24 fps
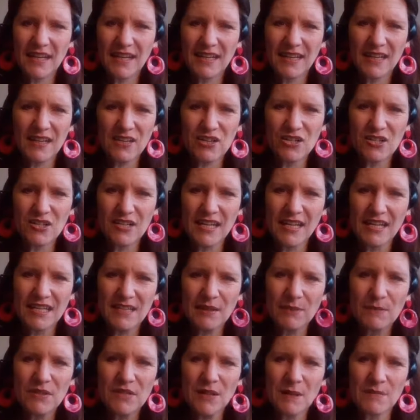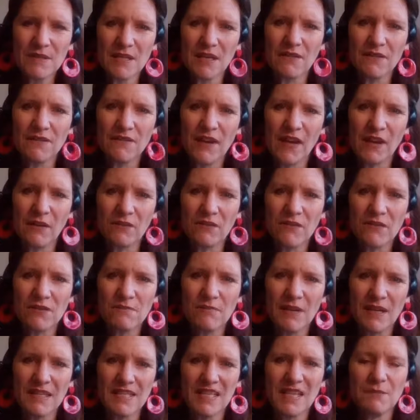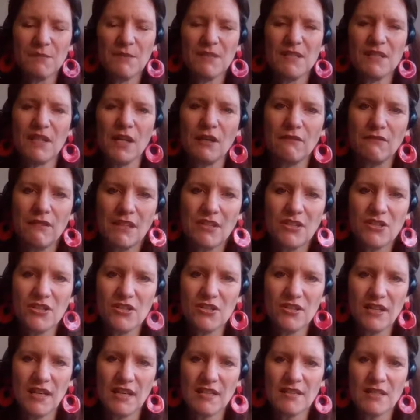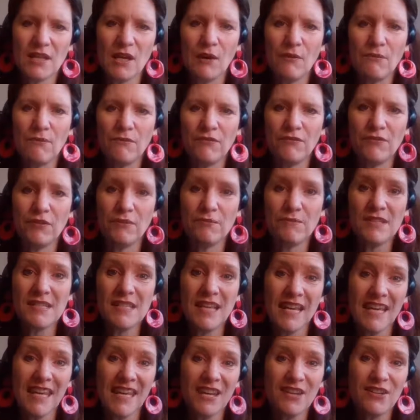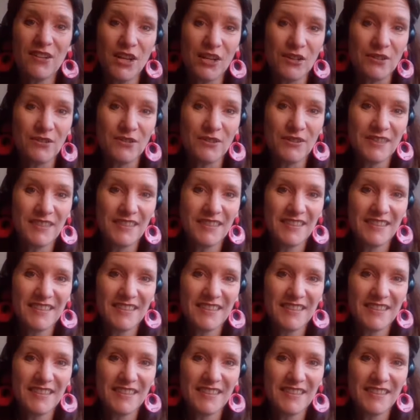And actually, sometimes I've found my deepest courage has come from saying no.